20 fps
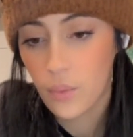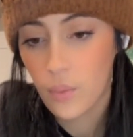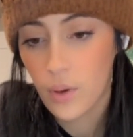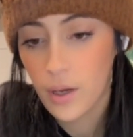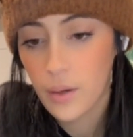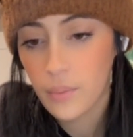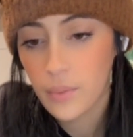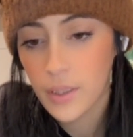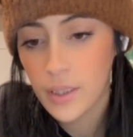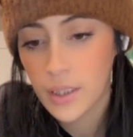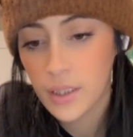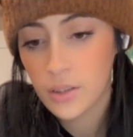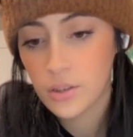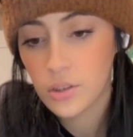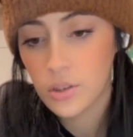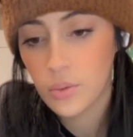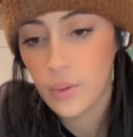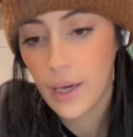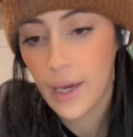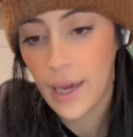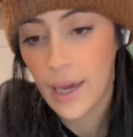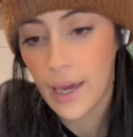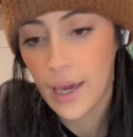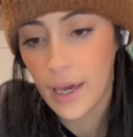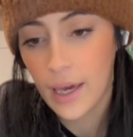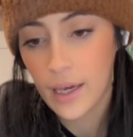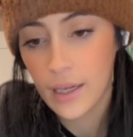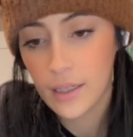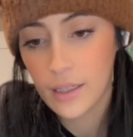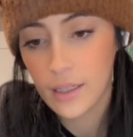what we need to
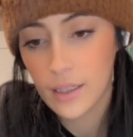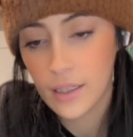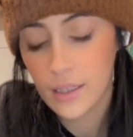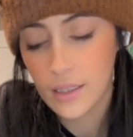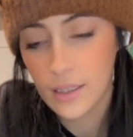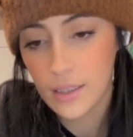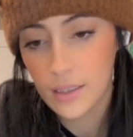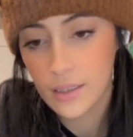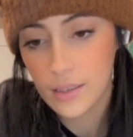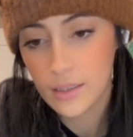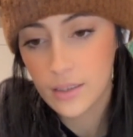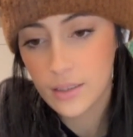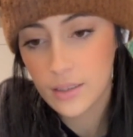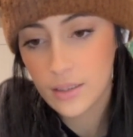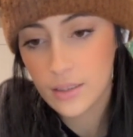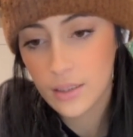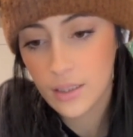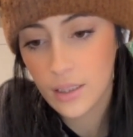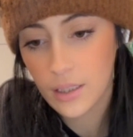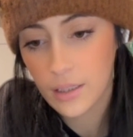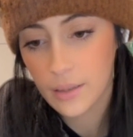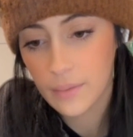add is